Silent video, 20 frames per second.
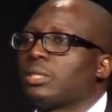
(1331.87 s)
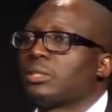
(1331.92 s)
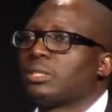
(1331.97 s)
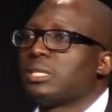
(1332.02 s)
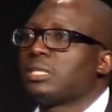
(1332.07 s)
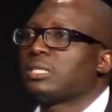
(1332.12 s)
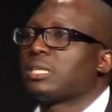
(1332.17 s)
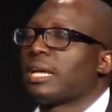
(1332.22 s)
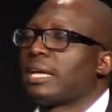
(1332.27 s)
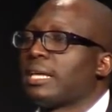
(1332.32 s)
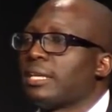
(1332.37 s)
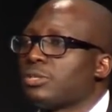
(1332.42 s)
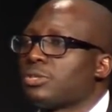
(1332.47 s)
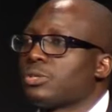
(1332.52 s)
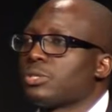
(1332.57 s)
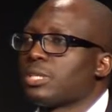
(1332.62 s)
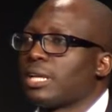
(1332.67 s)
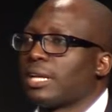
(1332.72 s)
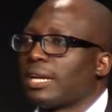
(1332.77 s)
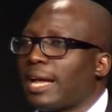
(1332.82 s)
these are
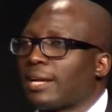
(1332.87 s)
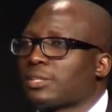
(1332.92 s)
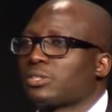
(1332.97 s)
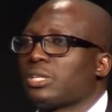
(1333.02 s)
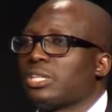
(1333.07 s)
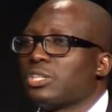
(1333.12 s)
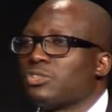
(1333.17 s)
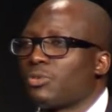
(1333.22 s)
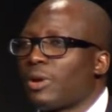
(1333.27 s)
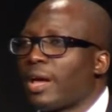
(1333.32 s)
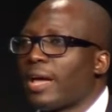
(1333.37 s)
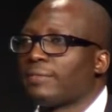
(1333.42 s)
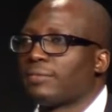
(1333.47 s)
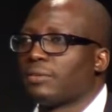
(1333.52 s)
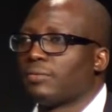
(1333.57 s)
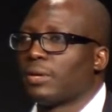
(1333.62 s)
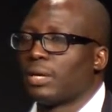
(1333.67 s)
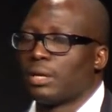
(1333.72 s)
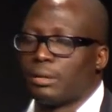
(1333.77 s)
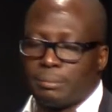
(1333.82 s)
issues that actually
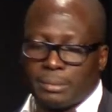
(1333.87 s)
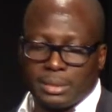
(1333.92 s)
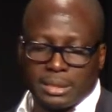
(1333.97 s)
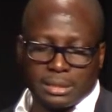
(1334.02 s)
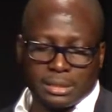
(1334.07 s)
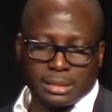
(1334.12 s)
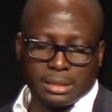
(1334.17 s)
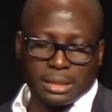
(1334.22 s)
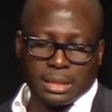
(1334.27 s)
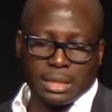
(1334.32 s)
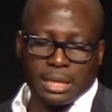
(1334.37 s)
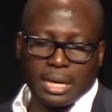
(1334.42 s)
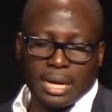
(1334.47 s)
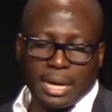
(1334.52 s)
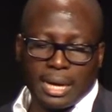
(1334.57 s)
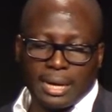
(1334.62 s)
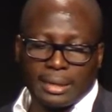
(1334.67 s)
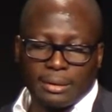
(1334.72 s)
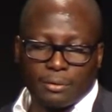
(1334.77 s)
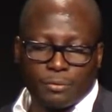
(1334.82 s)
drive development.
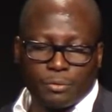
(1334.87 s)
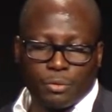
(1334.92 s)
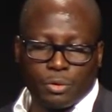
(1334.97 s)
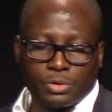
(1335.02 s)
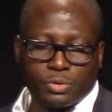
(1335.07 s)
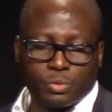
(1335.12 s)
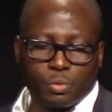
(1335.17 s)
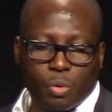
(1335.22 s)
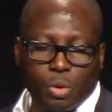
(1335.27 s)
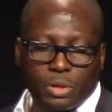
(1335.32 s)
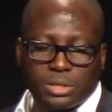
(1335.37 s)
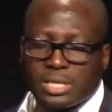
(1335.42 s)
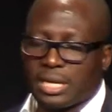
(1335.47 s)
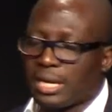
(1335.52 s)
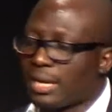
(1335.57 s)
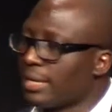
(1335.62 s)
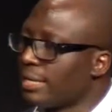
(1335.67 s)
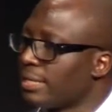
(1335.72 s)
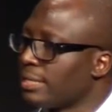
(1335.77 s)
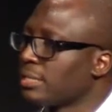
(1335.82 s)
And of course,
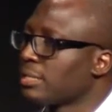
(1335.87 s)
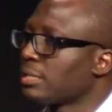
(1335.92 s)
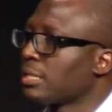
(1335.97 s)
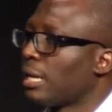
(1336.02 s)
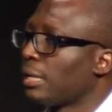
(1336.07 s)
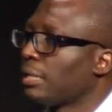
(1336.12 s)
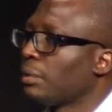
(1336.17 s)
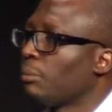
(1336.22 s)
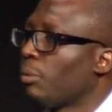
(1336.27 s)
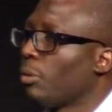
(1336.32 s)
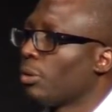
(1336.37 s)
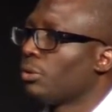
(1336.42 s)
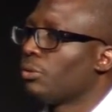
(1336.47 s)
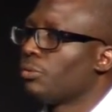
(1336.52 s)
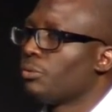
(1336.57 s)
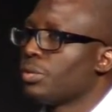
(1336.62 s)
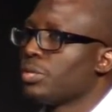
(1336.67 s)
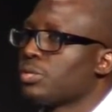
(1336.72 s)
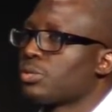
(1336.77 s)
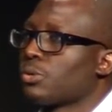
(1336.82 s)
water is an
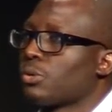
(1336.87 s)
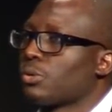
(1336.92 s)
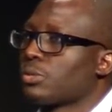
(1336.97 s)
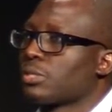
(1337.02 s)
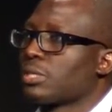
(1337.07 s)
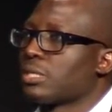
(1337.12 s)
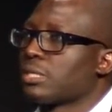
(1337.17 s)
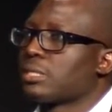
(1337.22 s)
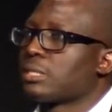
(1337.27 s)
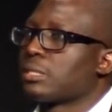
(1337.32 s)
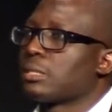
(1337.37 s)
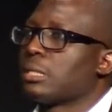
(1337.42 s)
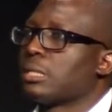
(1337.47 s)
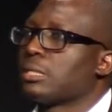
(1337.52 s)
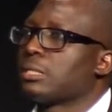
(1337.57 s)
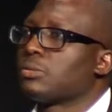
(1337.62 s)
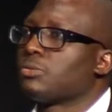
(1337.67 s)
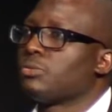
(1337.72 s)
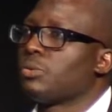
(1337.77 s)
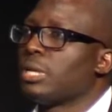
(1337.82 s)
important resource.
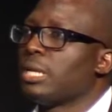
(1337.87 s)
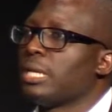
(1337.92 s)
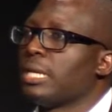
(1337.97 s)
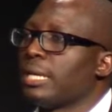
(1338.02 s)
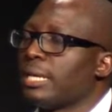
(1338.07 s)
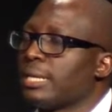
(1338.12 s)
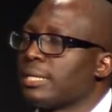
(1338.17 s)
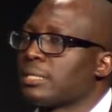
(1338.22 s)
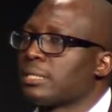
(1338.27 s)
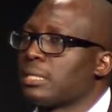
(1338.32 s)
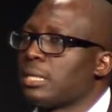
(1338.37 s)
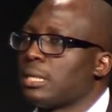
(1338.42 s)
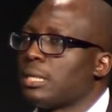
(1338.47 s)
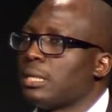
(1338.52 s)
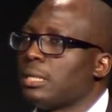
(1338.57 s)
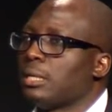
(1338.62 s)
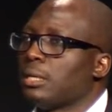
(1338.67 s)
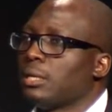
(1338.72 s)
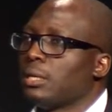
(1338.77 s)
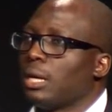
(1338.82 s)
It really is
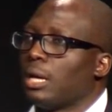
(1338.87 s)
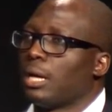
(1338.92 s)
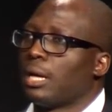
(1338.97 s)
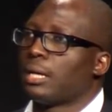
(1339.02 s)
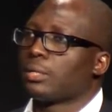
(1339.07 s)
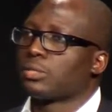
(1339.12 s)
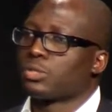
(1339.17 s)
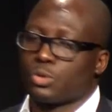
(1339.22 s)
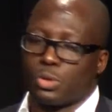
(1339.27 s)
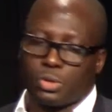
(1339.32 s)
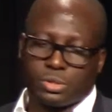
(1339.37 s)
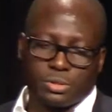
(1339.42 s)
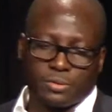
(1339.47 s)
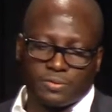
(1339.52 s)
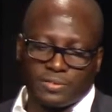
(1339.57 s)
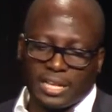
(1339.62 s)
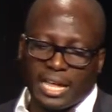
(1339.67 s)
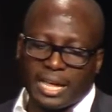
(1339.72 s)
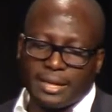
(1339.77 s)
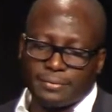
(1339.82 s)
the source
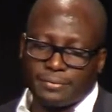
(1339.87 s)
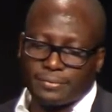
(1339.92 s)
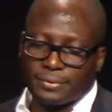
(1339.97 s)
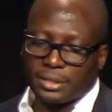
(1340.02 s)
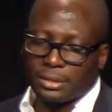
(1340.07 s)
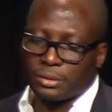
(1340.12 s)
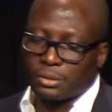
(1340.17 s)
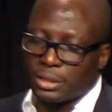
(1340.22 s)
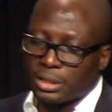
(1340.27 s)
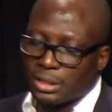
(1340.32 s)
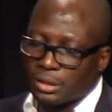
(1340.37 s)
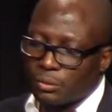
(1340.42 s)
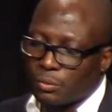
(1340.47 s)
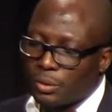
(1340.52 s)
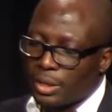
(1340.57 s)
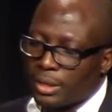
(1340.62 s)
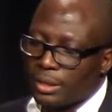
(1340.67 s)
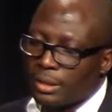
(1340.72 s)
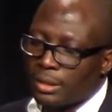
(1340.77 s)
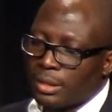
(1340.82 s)
of life in a
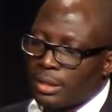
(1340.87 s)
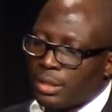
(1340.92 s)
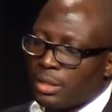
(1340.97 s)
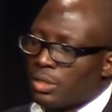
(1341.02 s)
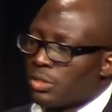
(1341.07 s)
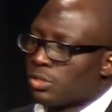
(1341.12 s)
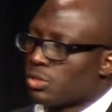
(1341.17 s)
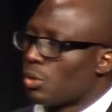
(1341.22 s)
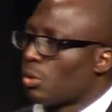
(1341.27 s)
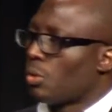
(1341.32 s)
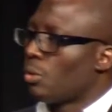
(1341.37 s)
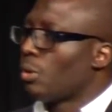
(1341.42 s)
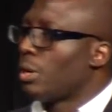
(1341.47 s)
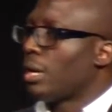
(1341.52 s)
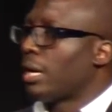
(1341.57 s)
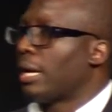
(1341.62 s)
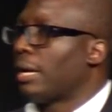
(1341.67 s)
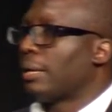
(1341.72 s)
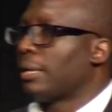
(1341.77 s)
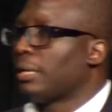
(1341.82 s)
way.
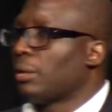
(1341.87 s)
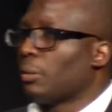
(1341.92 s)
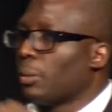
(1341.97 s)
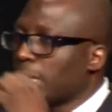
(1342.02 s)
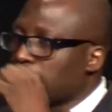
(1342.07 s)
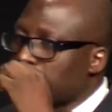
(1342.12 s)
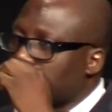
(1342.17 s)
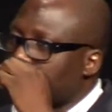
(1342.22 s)
So in a way,